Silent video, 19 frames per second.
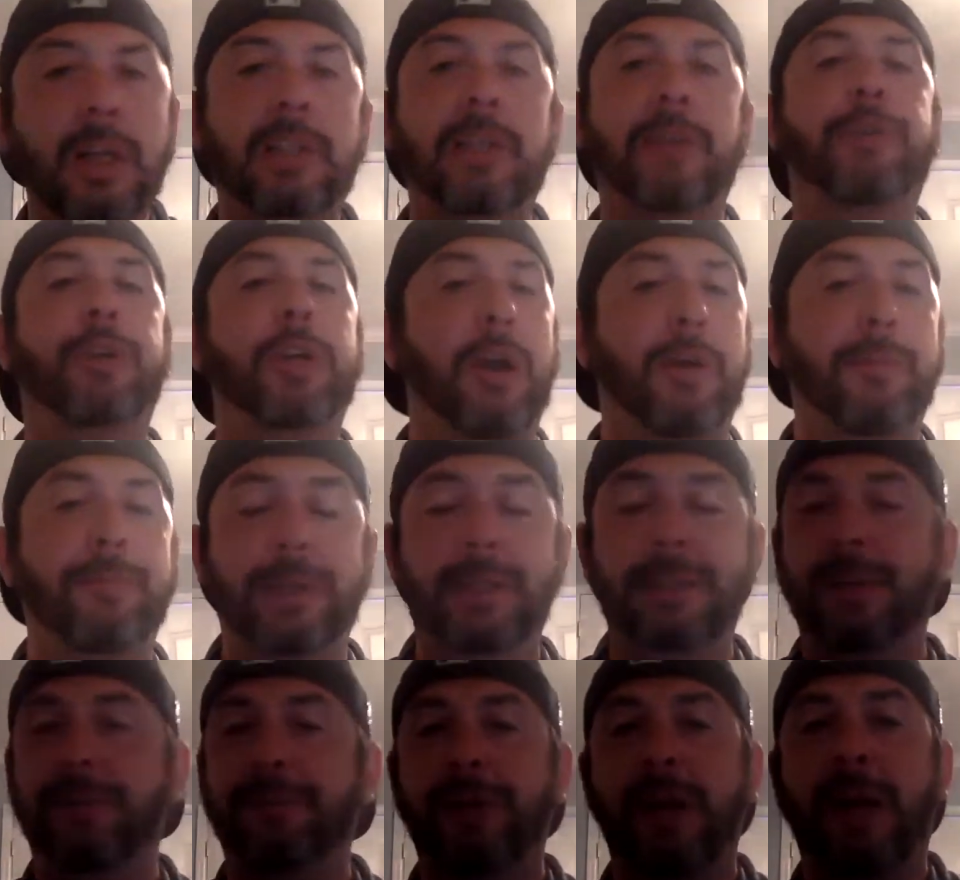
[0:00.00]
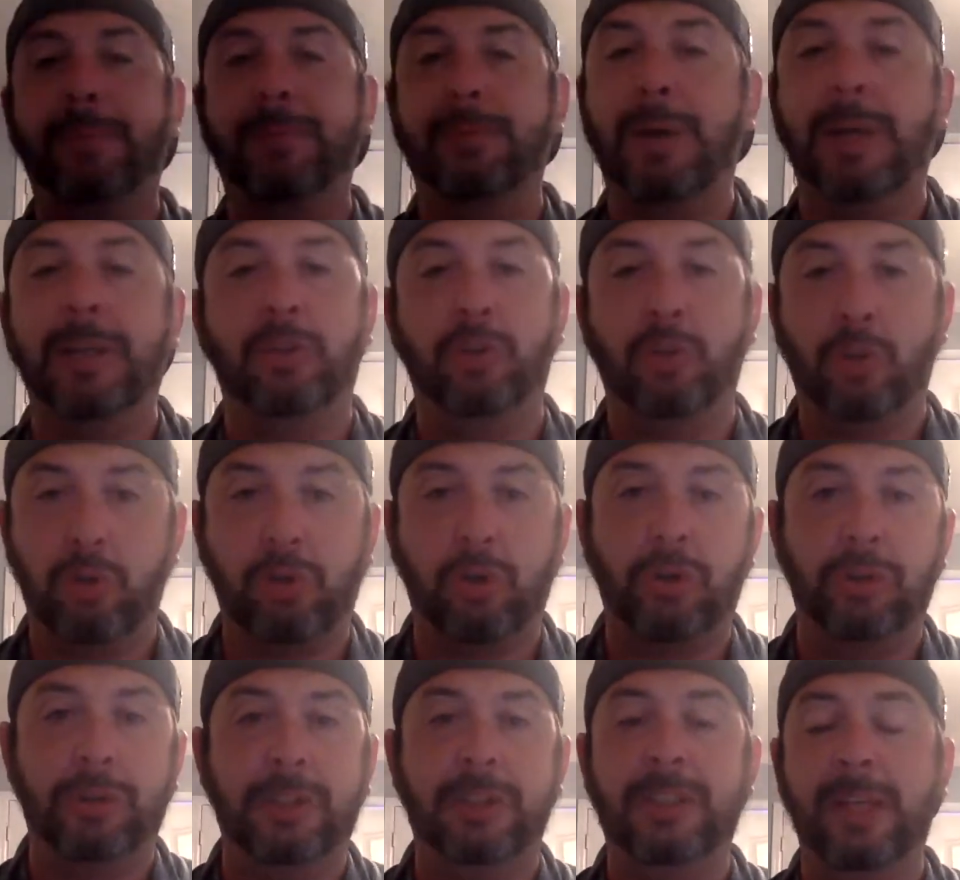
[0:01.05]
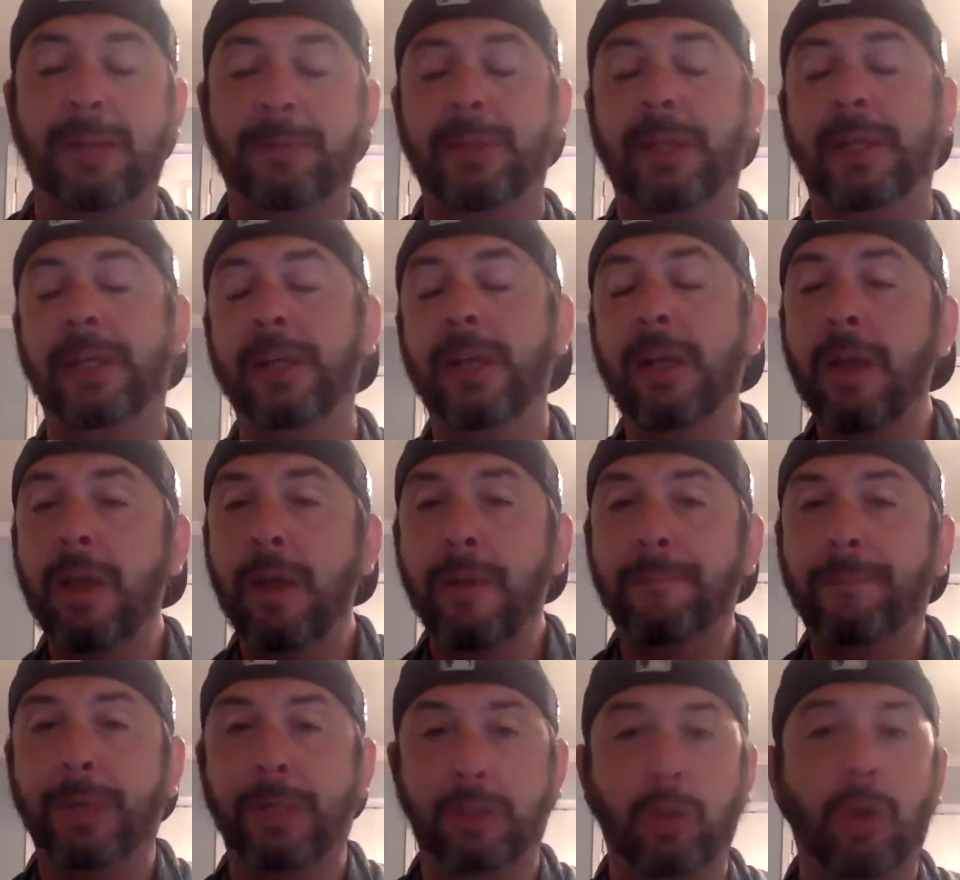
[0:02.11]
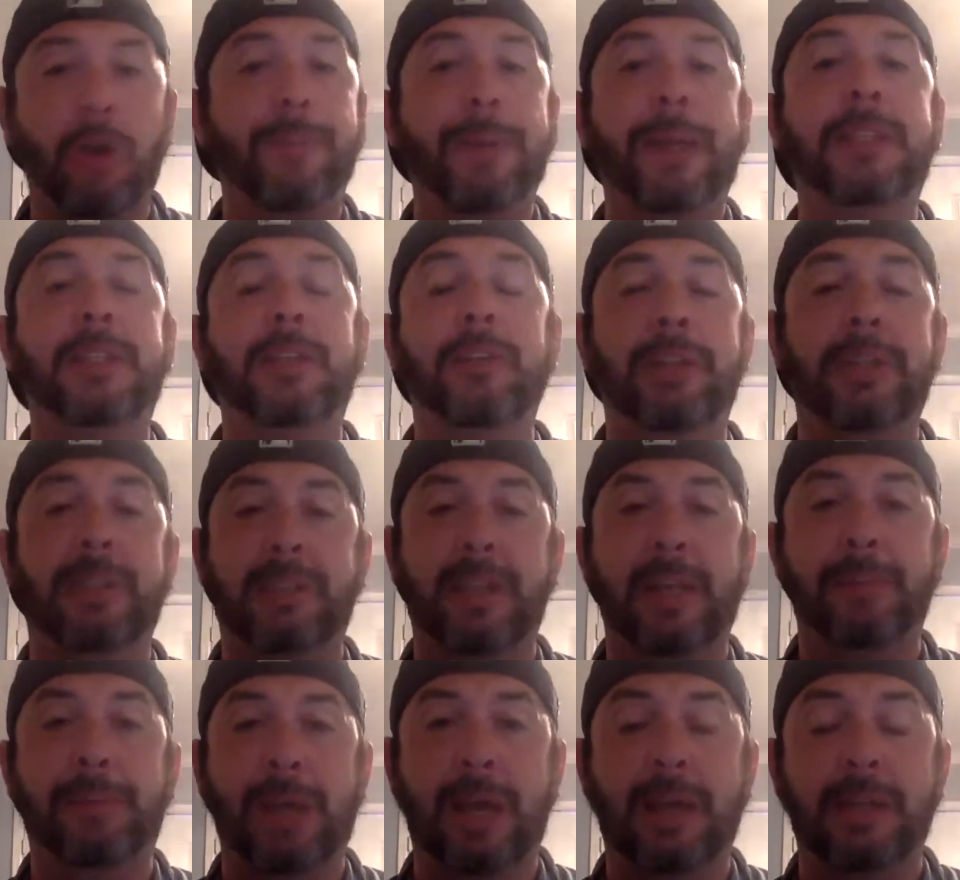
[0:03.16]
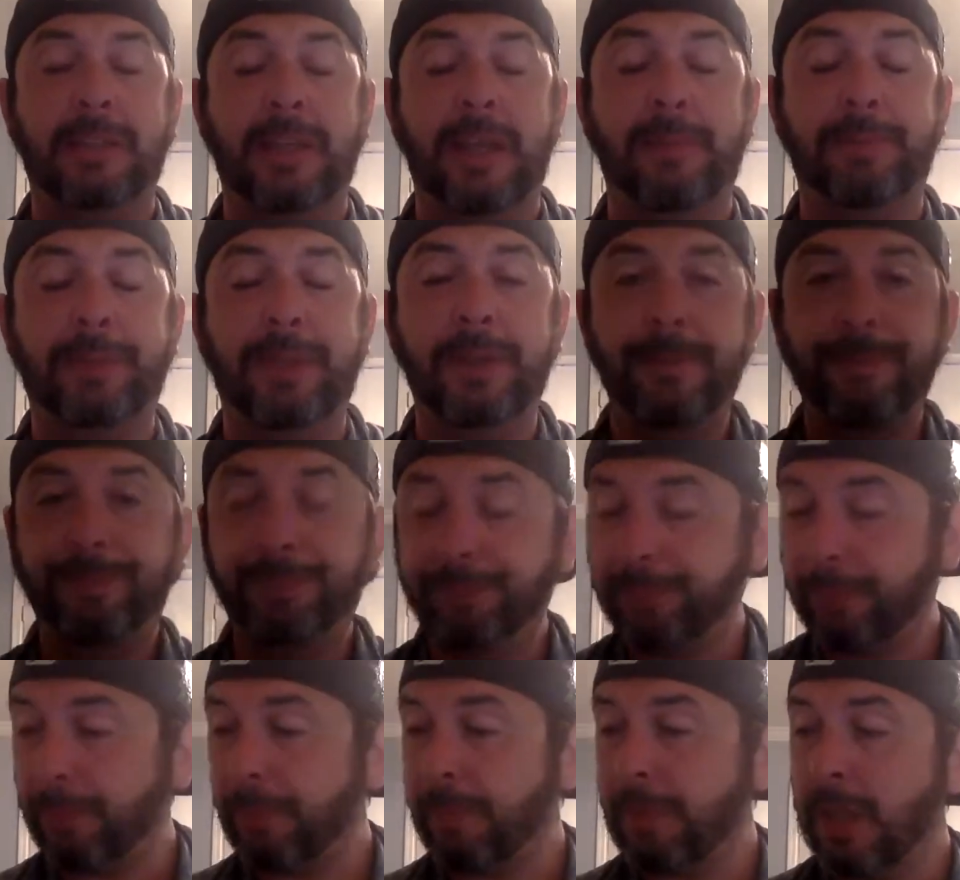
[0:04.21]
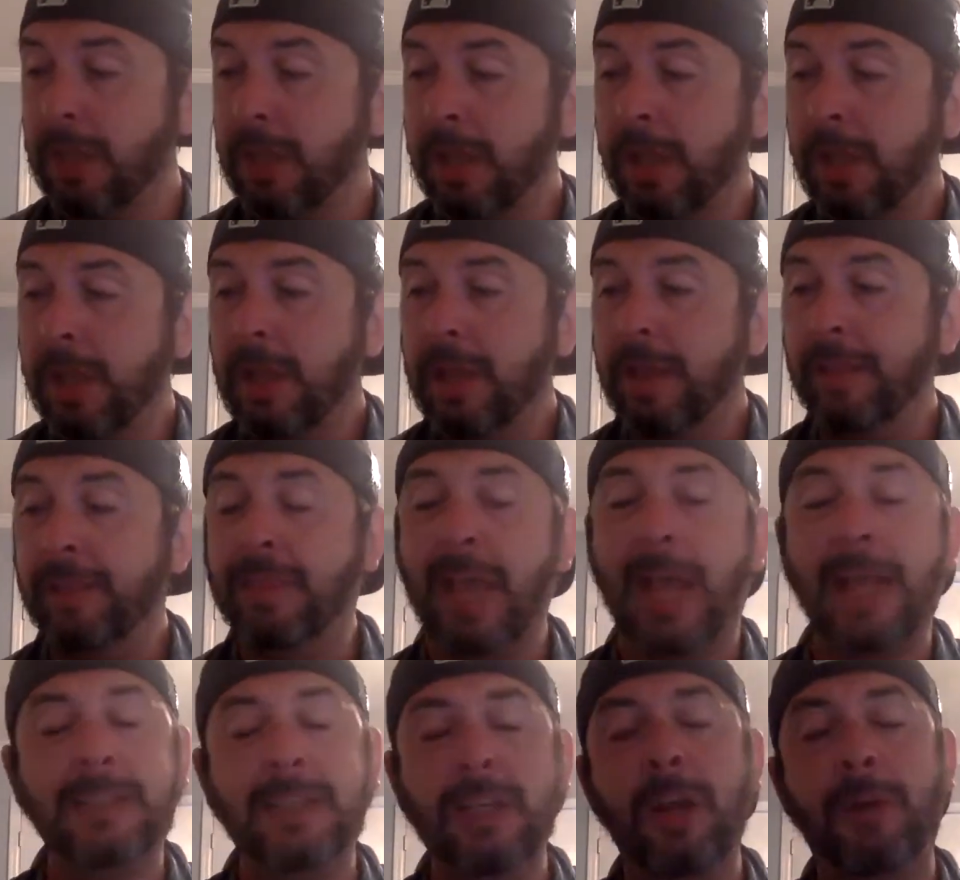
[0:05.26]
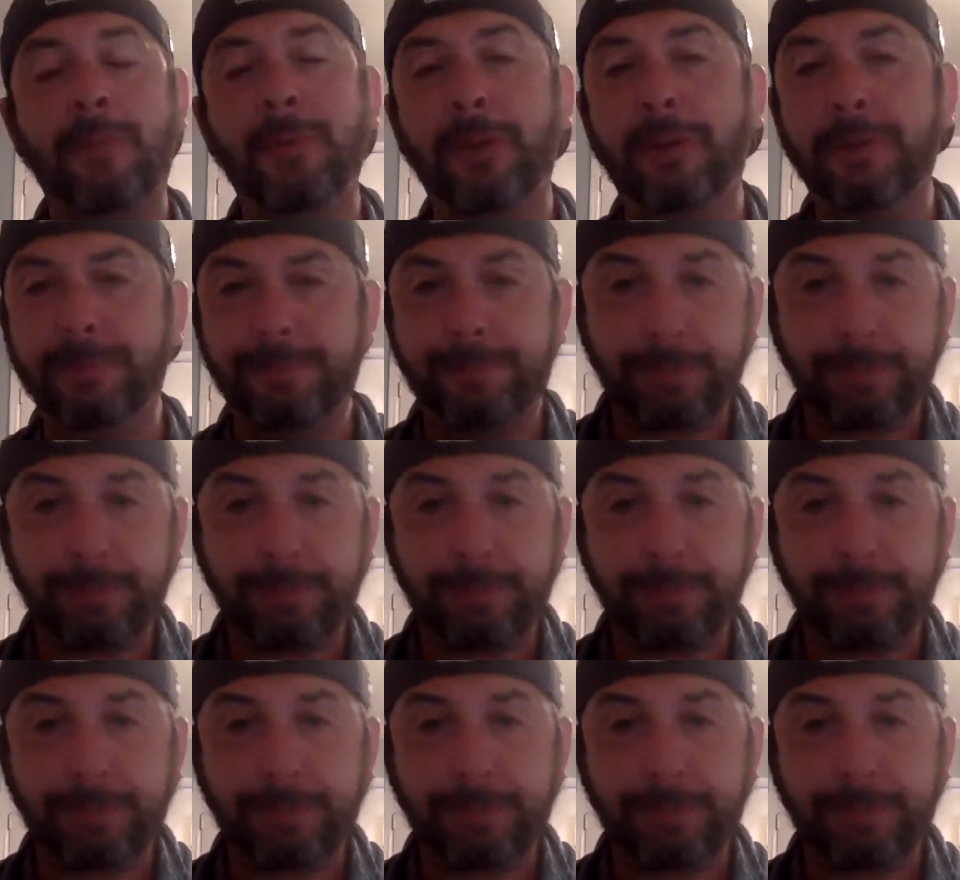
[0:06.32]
Different companies, different optimizers all call it the same thing, but it's all basically the same concept. That's a number